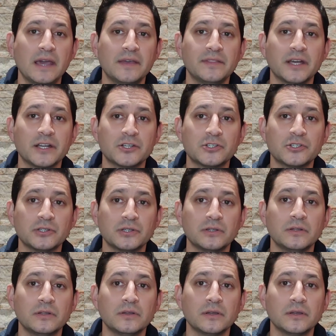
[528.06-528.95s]
And that
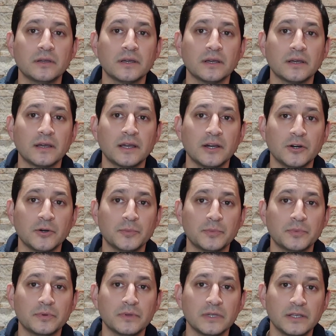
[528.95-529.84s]
should
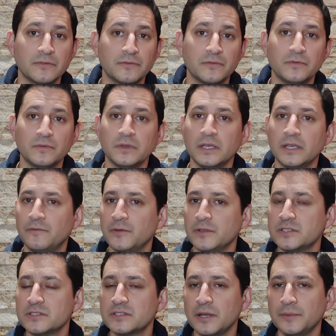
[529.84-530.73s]
help. If
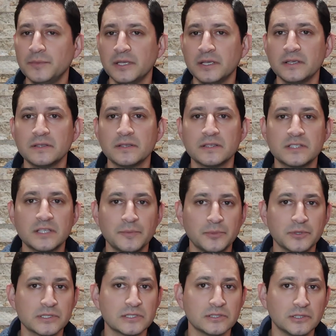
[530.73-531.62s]
it's something as
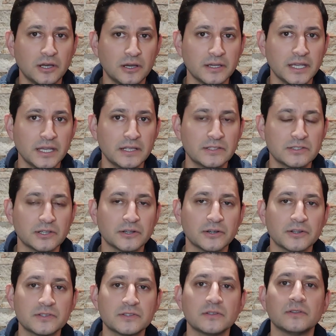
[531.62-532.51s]
simple as elongated
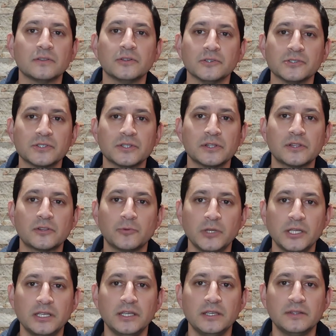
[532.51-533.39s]
stars, those are the
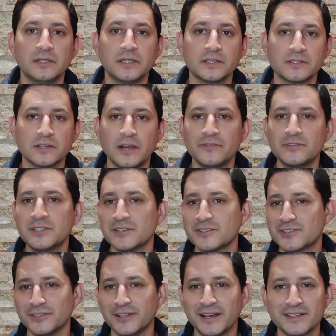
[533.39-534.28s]
3 key things. Obviously,
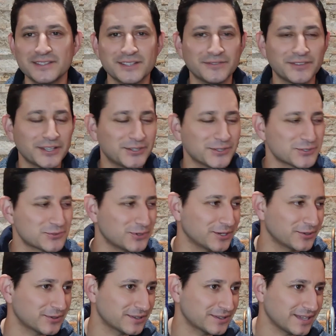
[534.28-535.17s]
there's a lot of stuff that goes
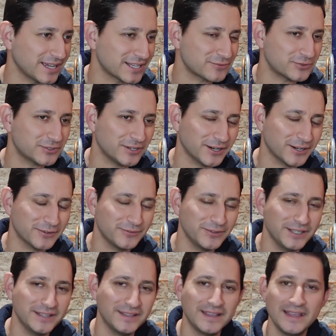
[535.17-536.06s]
wrong with
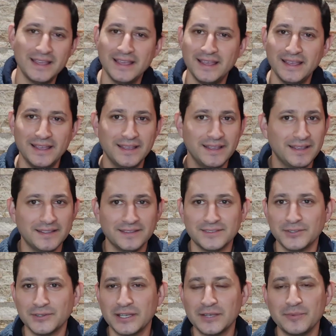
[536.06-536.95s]
astrophotography.
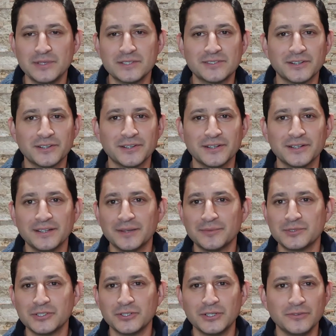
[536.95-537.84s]
Don't get me started.
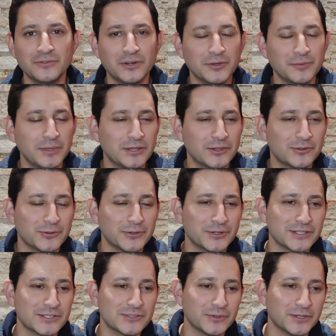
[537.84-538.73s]
I'm sure you've all been
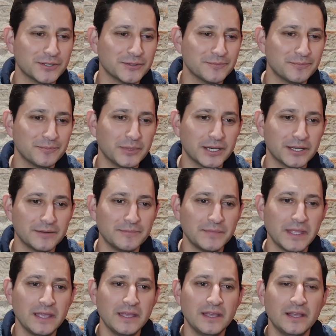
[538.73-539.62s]
through it as well.
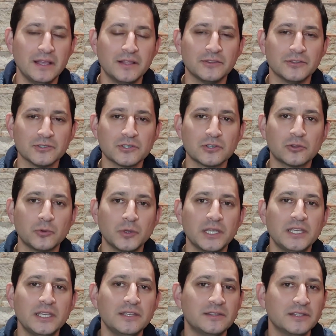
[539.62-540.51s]
But those are
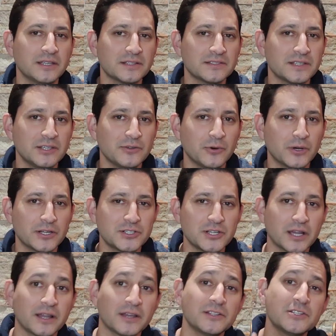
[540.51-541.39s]
3 key things that you want to check.